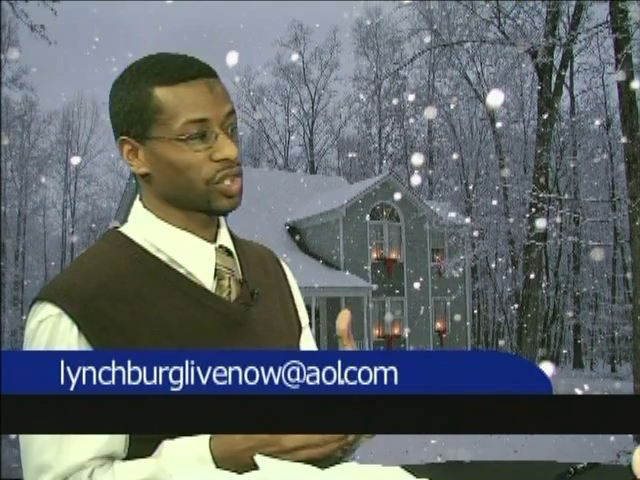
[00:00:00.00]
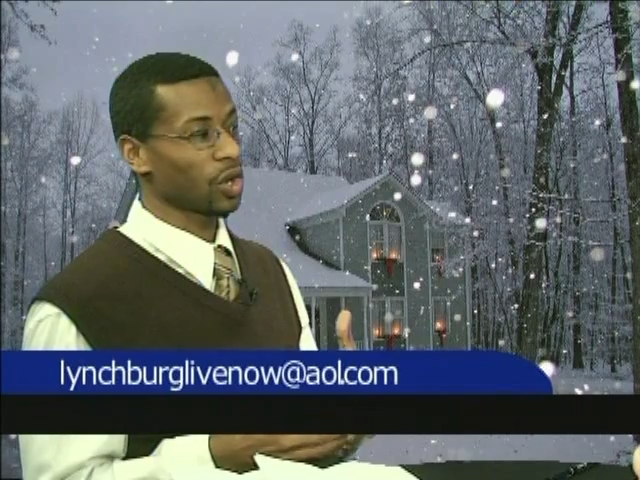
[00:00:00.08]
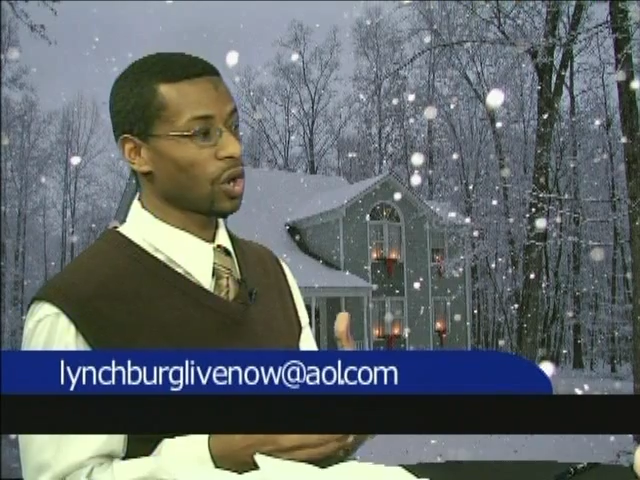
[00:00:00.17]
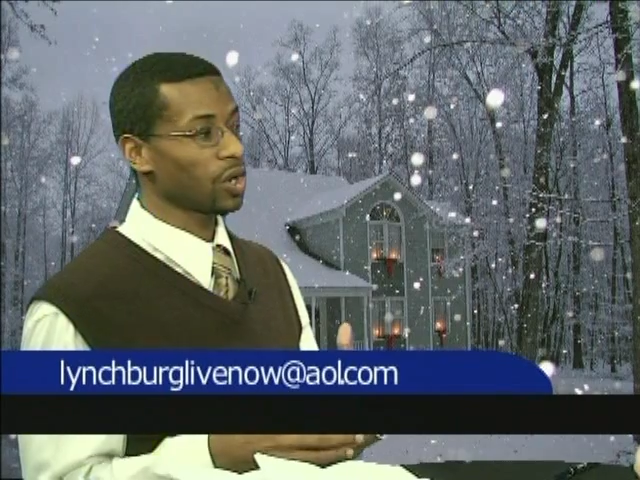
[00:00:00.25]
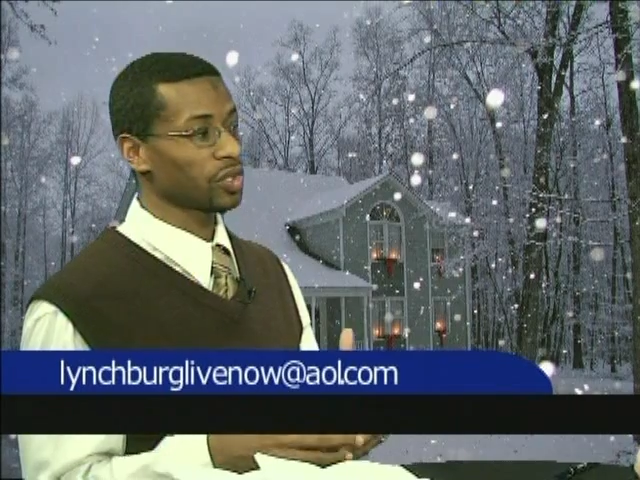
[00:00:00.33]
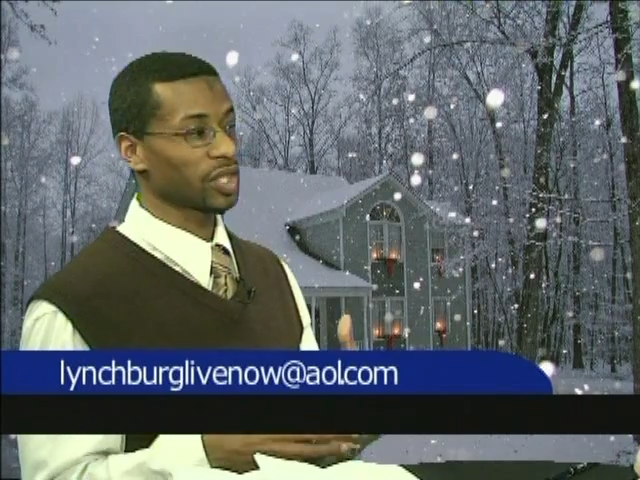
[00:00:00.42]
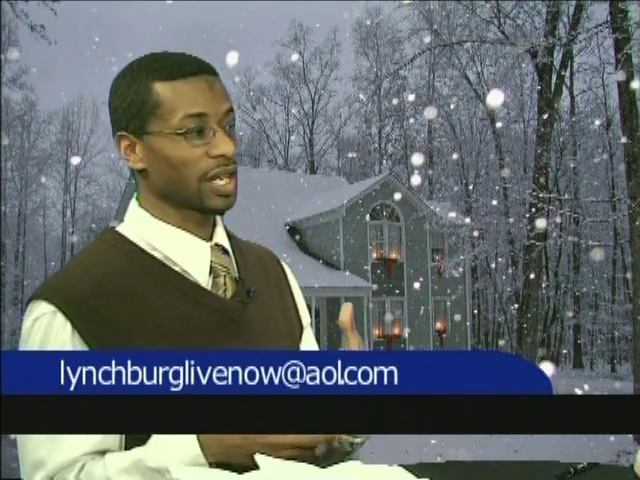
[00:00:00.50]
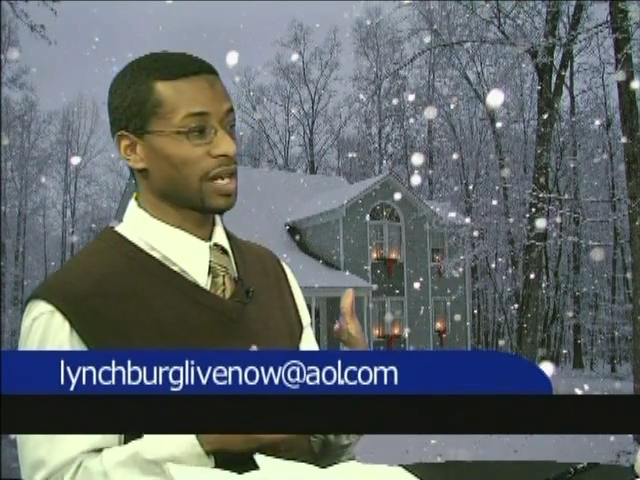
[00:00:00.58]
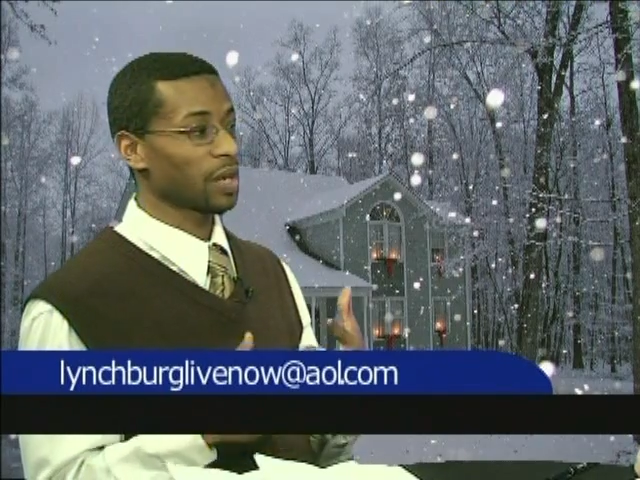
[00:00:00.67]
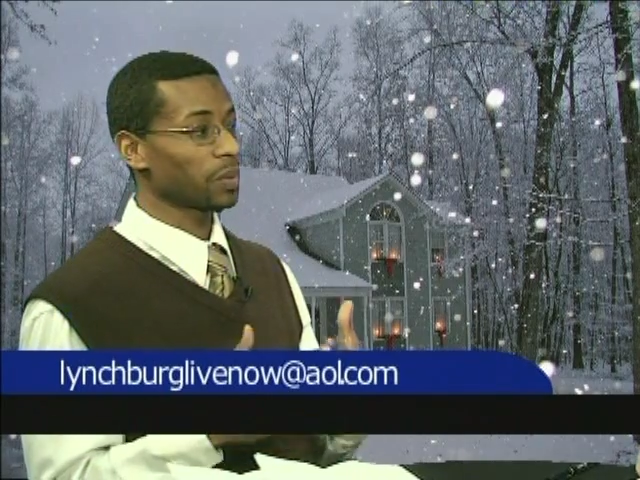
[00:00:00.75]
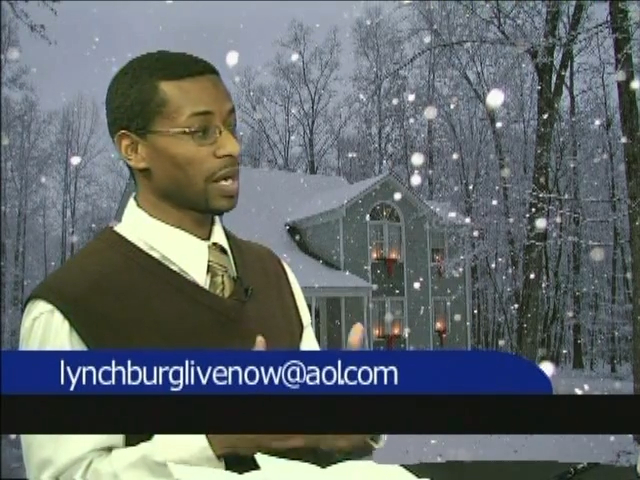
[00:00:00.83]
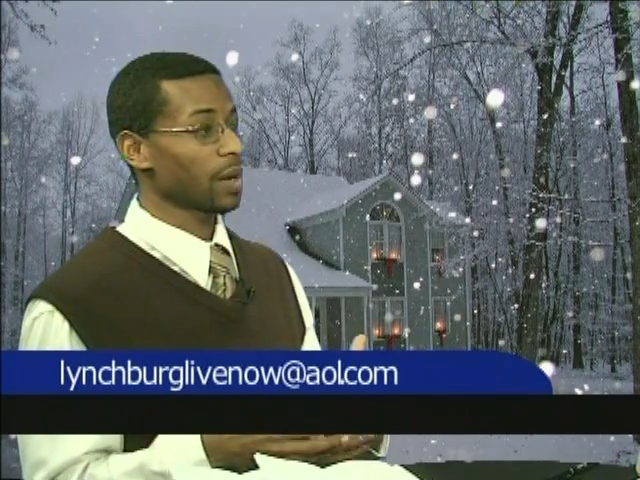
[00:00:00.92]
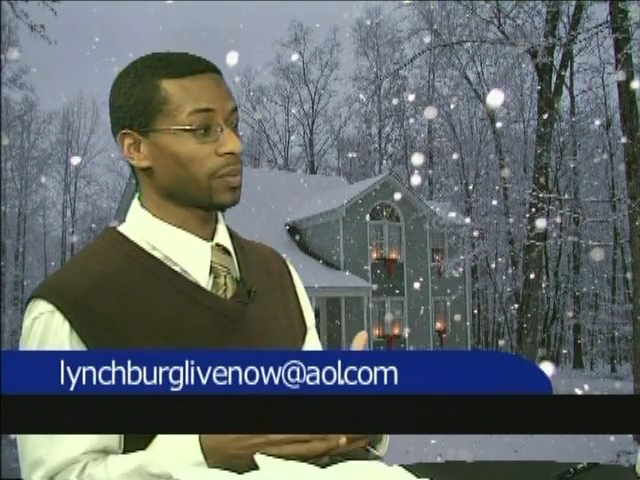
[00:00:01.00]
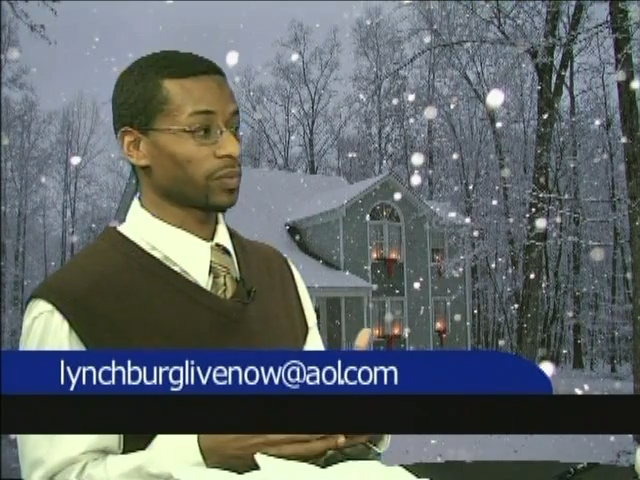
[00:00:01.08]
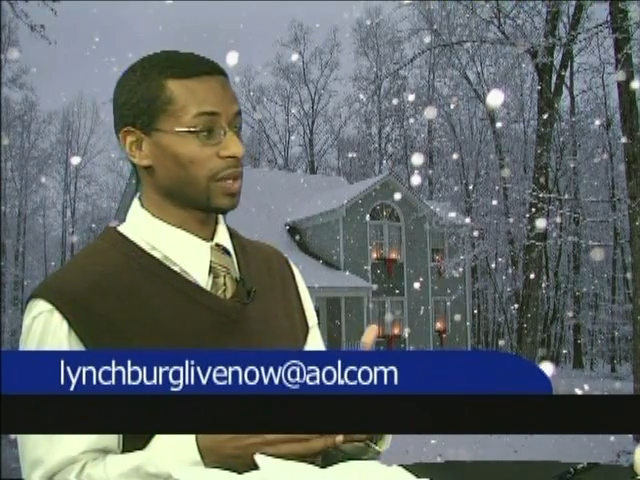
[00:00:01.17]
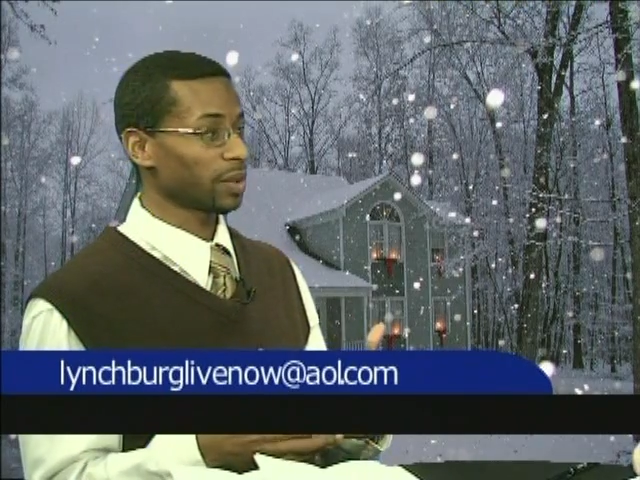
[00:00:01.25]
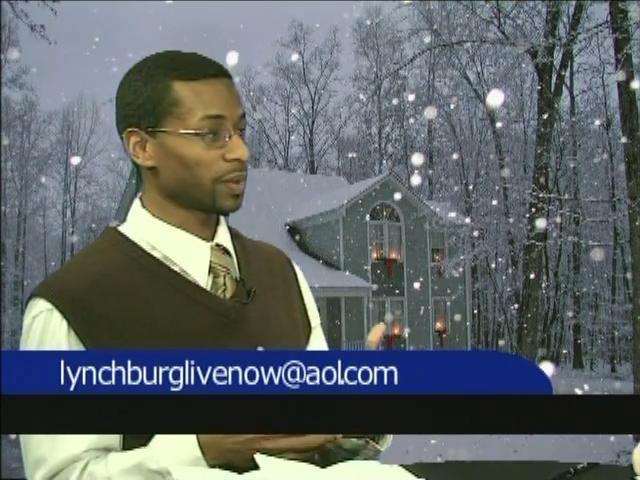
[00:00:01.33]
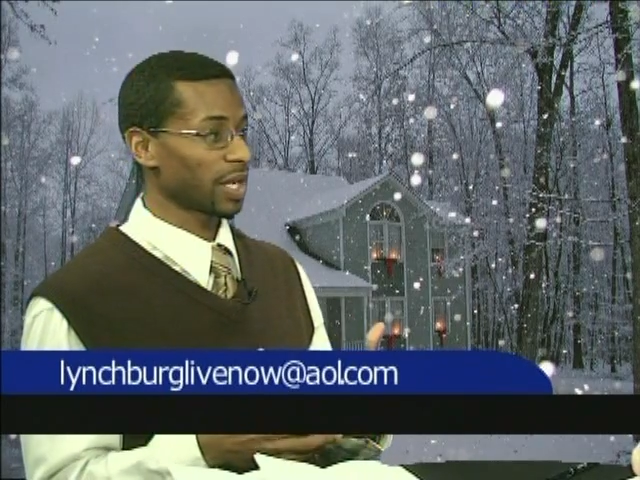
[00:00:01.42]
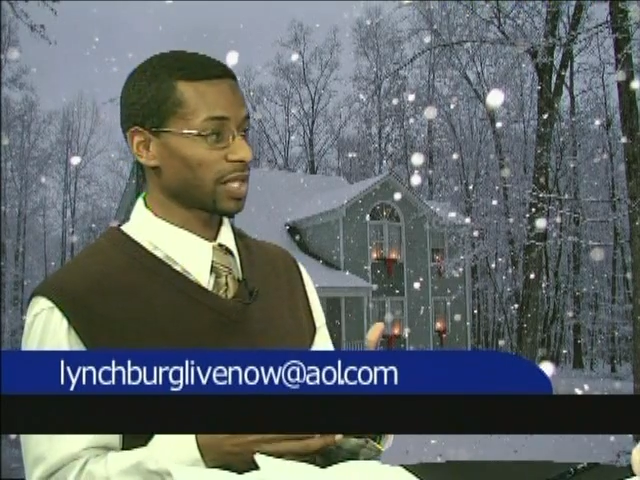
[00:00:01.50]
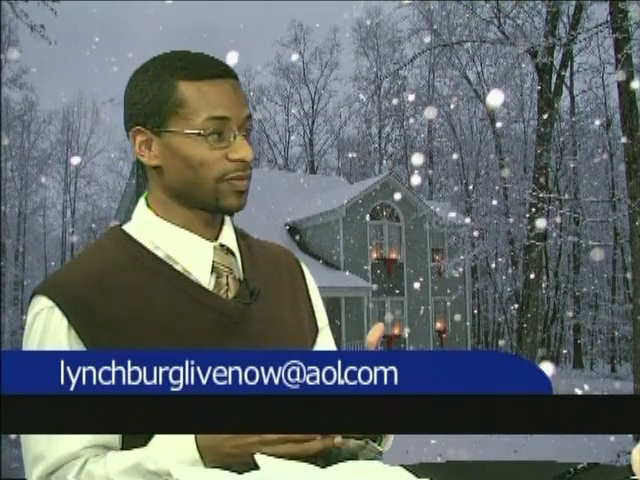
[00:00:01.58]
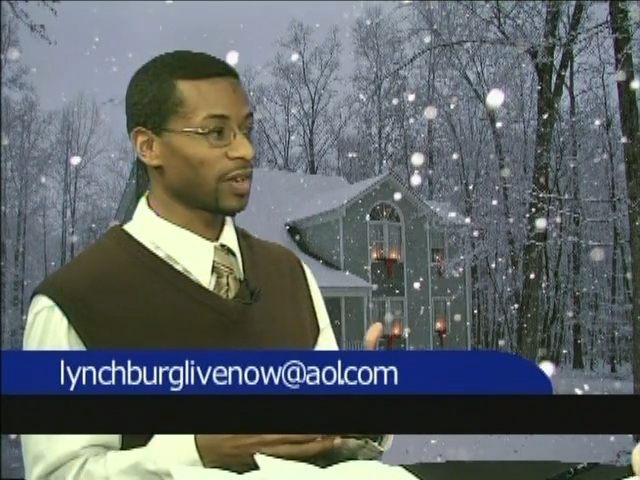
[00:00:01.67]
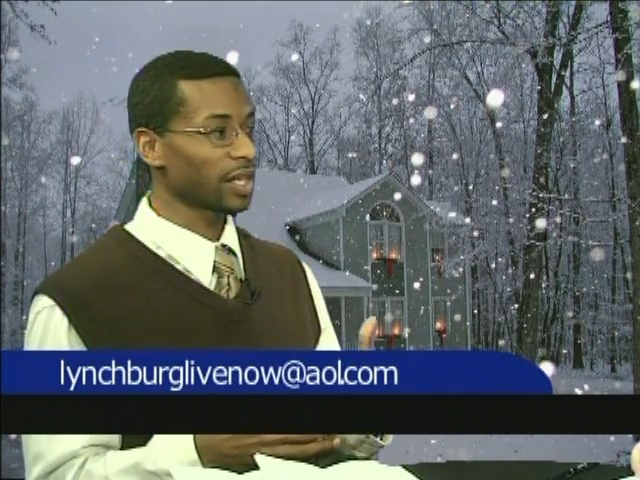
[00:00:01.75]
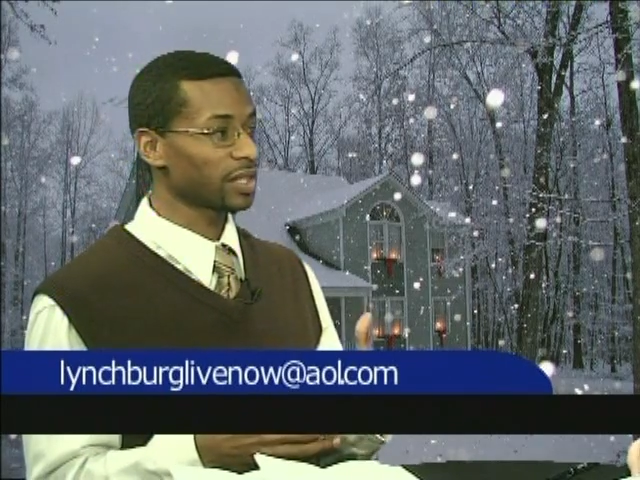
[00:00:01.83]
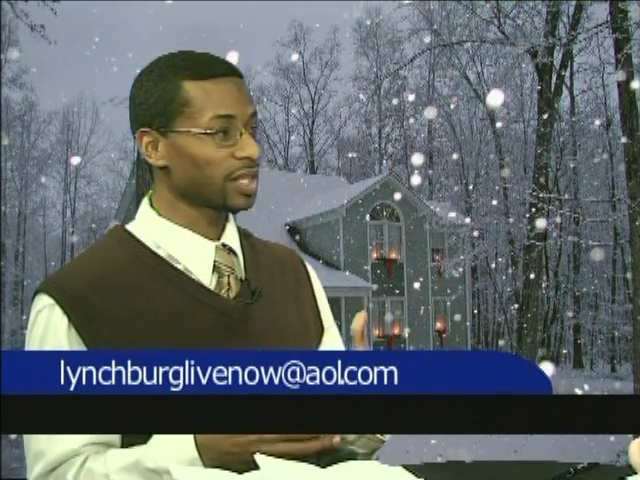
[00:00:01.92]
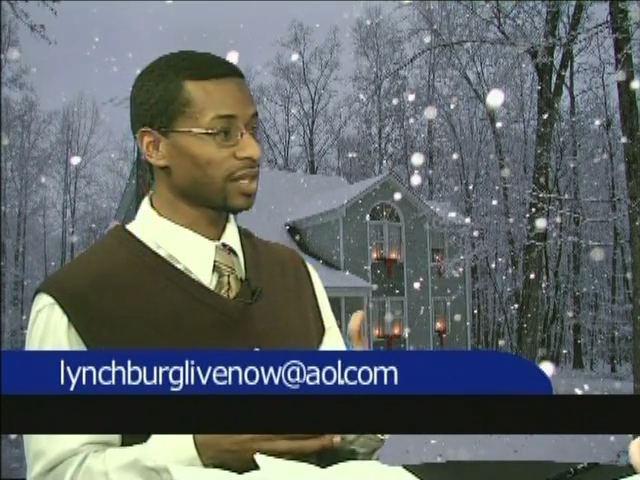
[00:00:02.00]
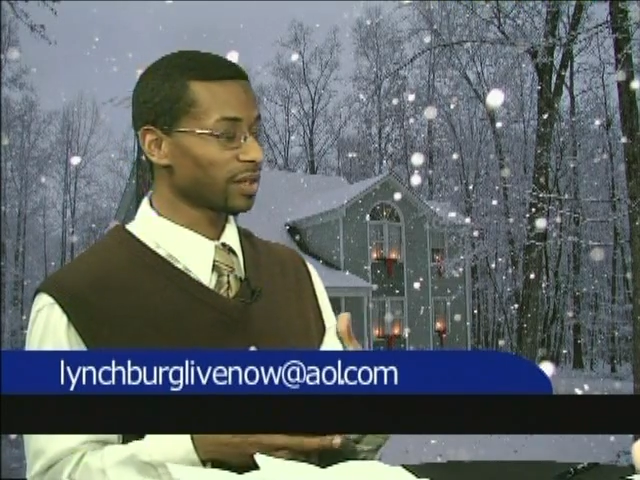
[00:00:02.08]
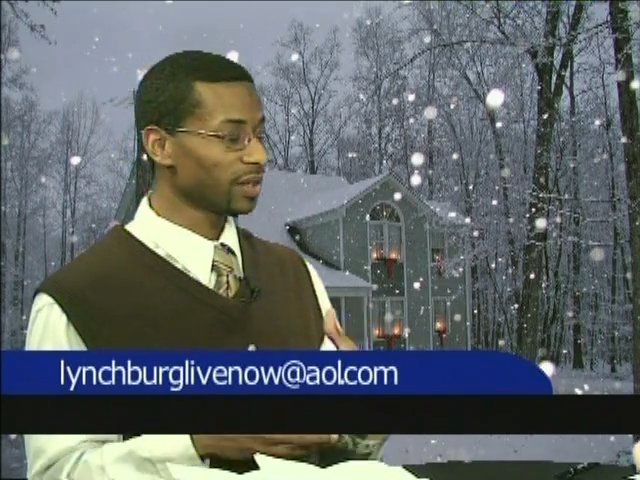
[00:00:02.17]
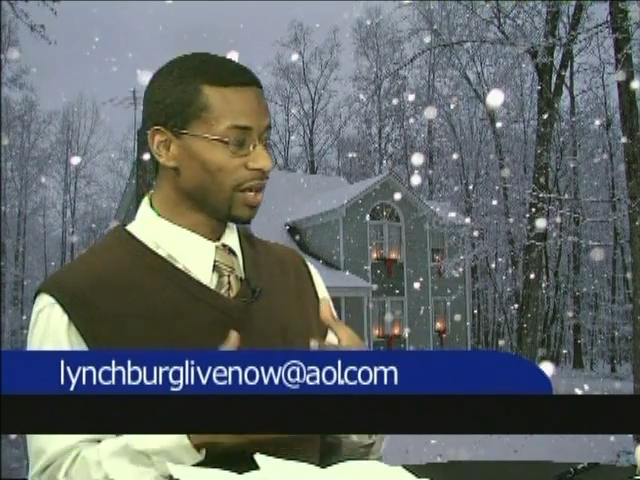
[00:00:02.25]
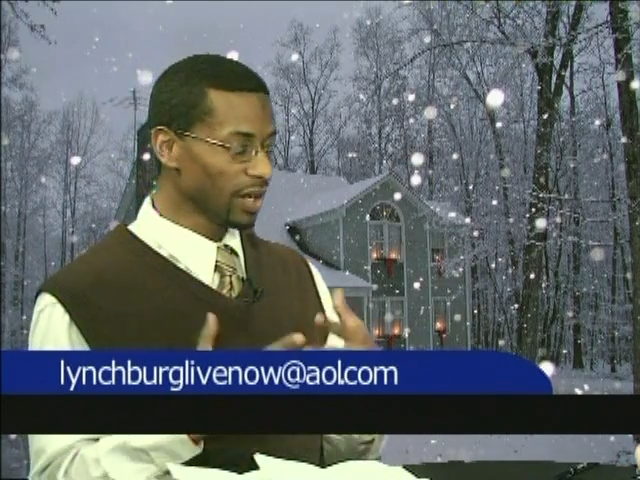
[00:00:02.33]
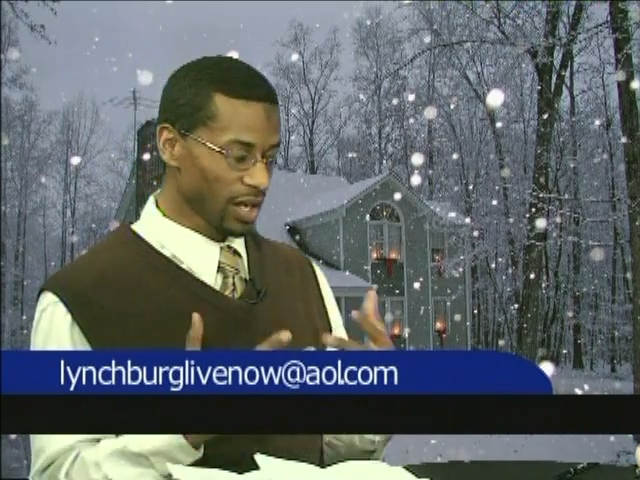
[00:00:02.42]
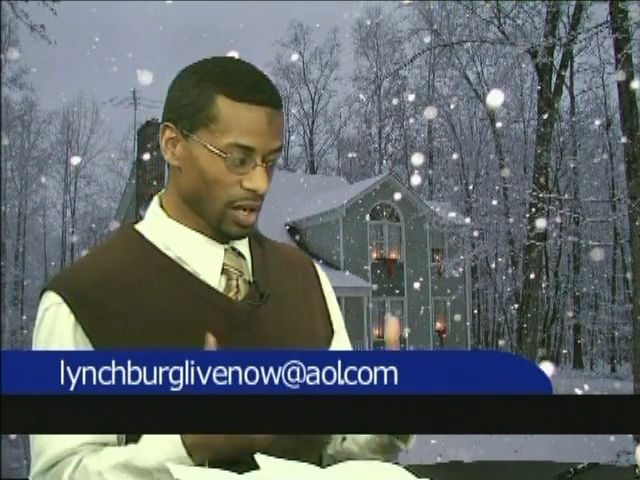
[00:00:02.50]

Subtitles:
giving us a call and saying, I really would like to volunteer.